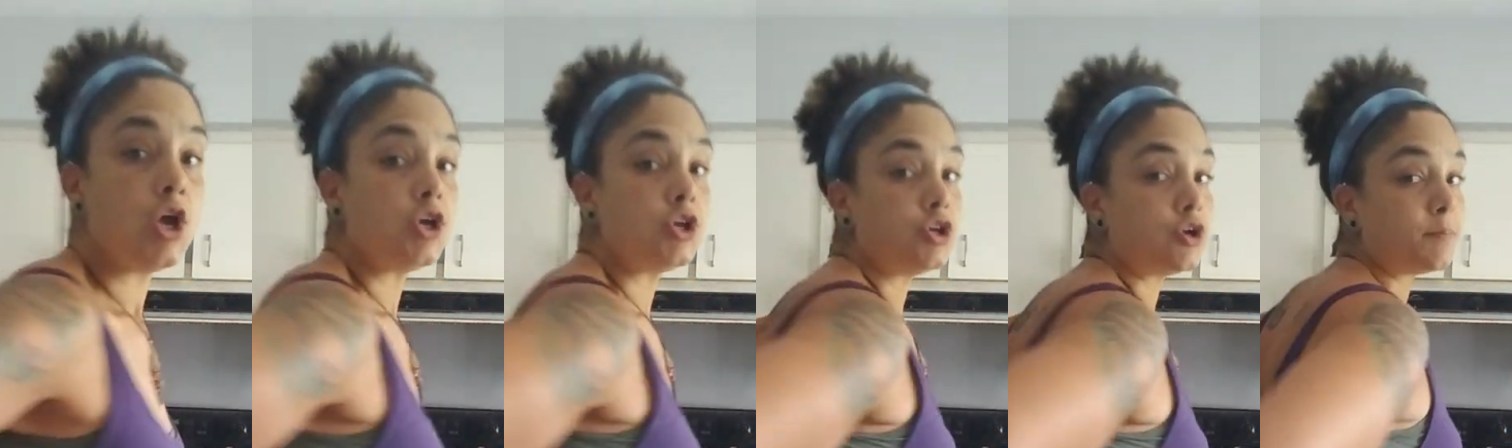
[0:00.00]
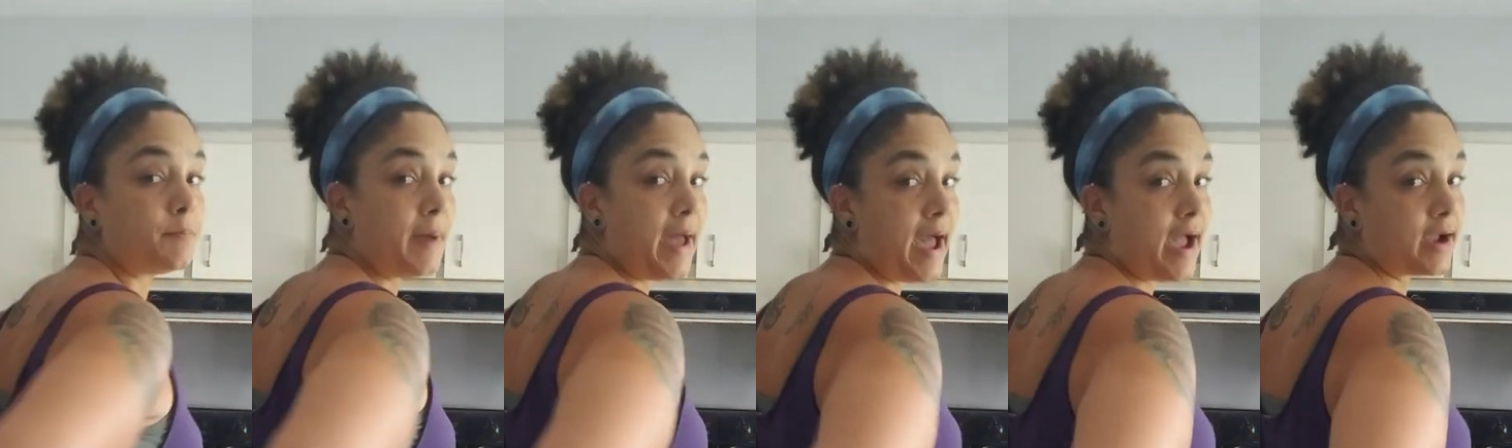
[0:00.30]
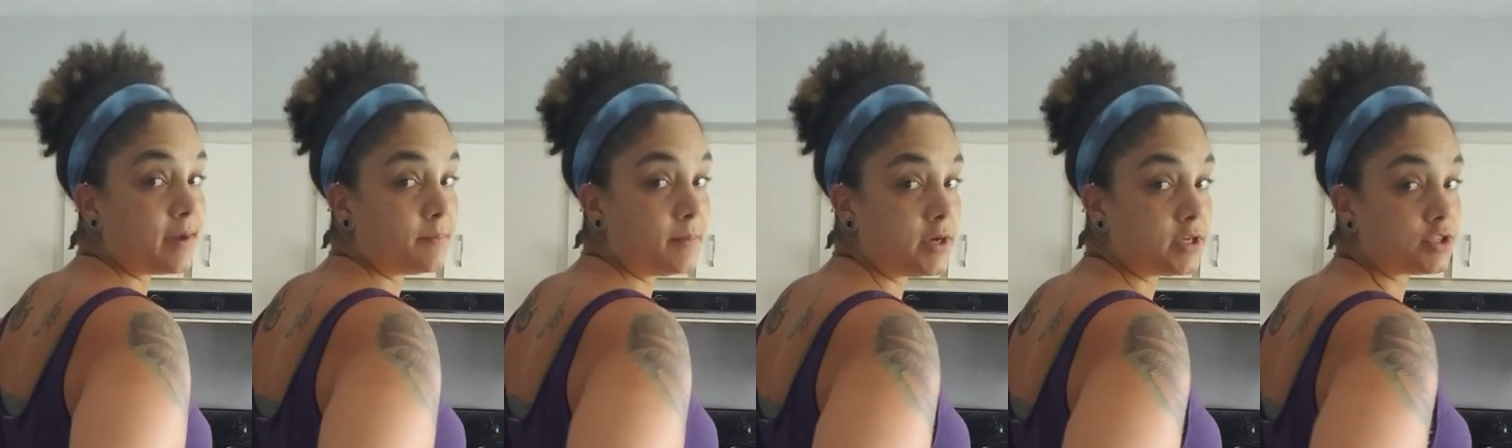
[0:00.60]
Your
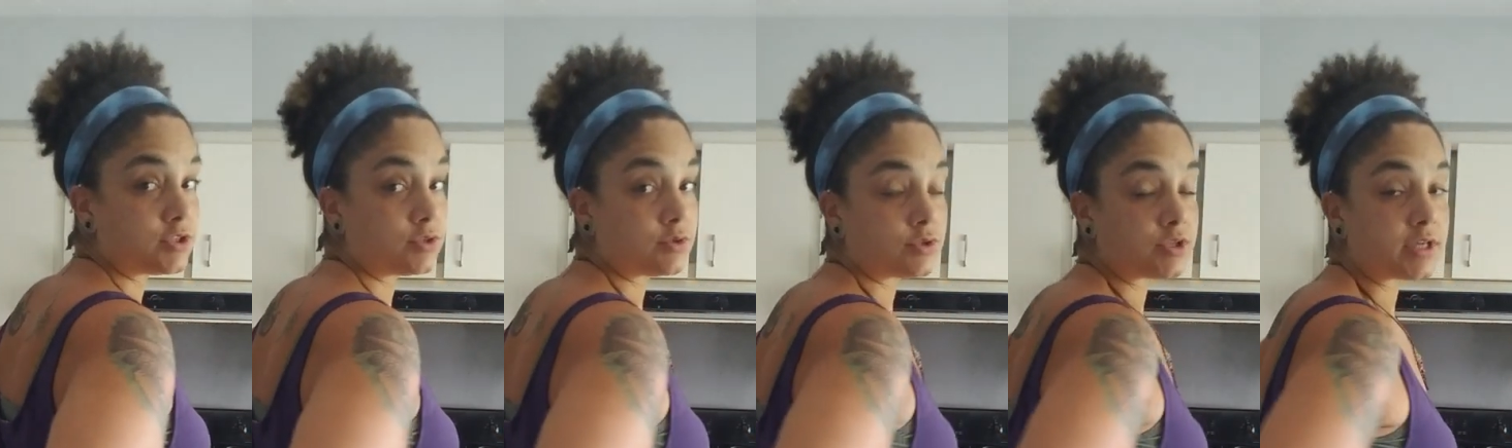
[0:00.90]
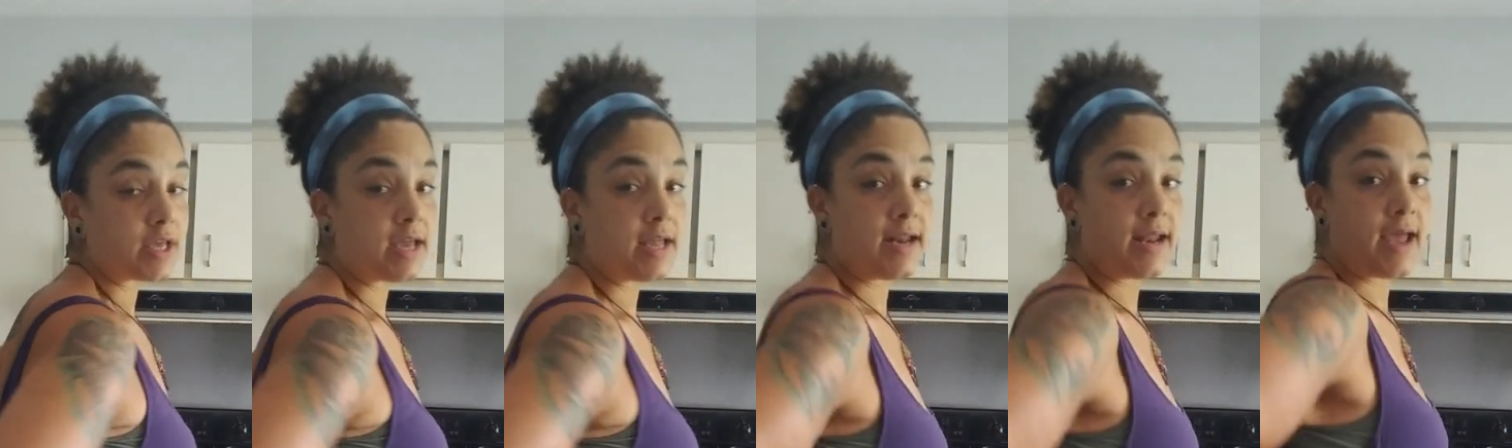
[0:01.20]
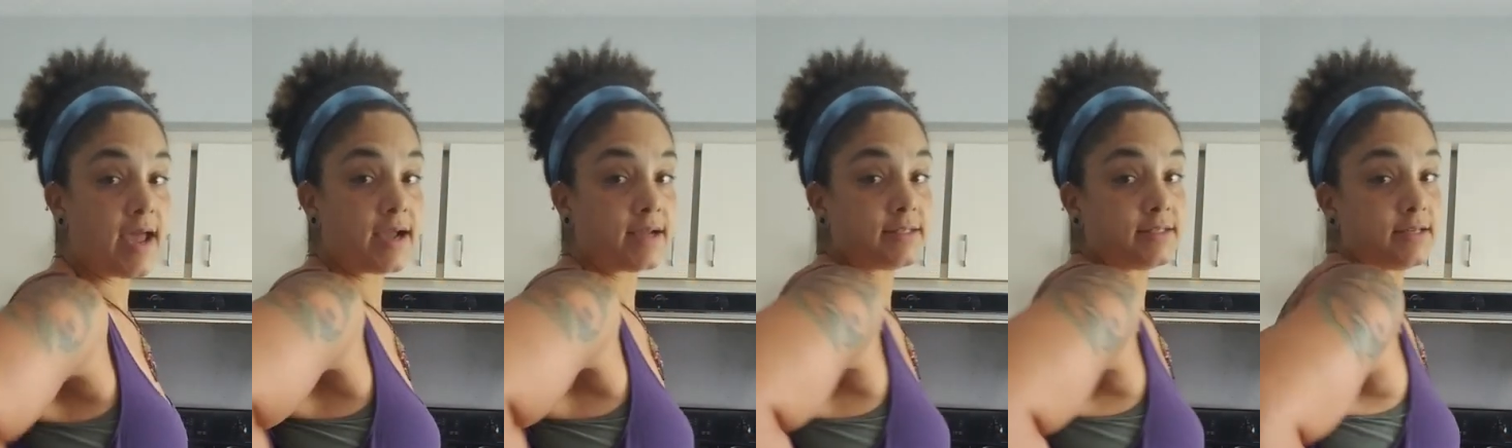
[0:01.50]
back muscles
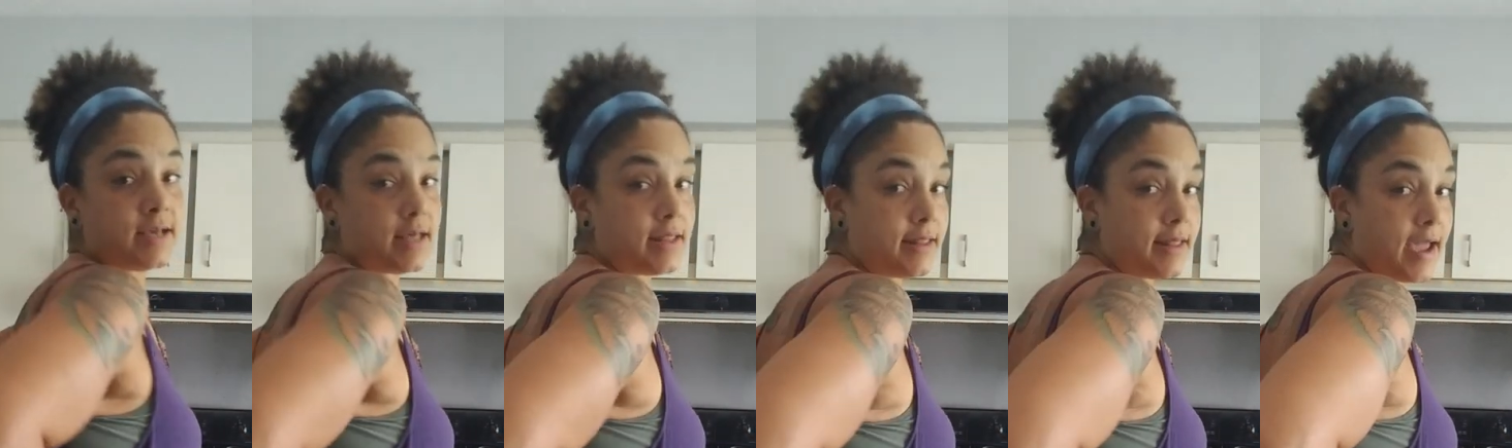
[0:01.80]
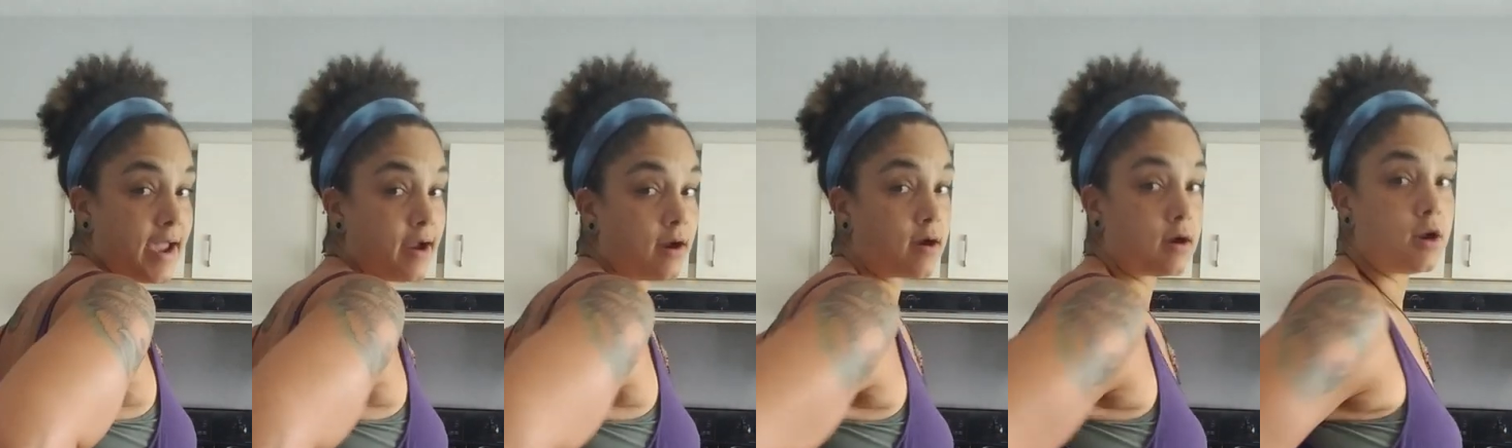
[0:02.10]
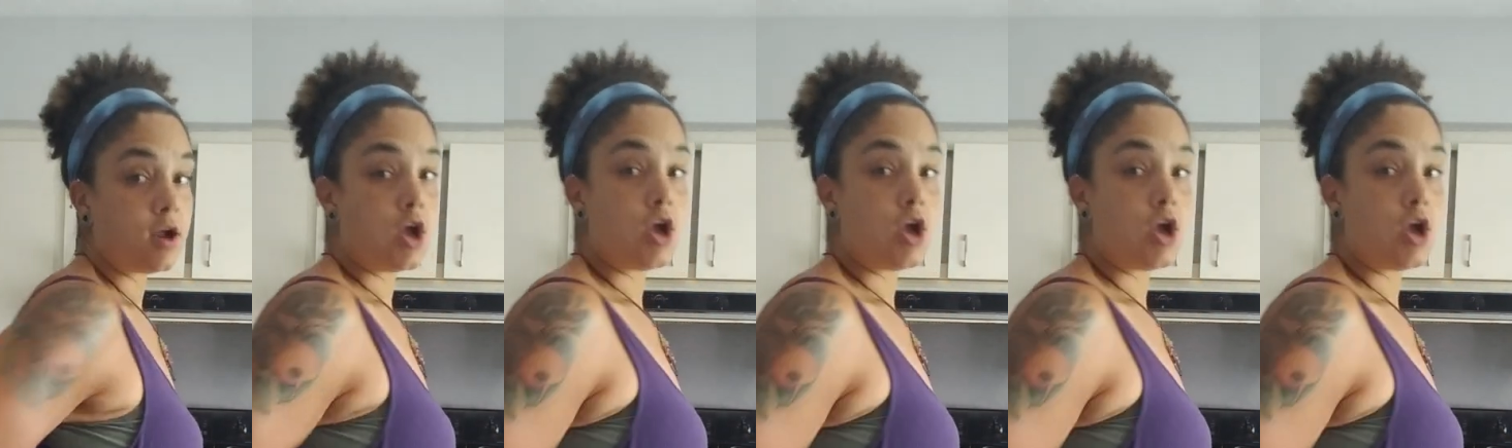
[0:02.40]
connect there.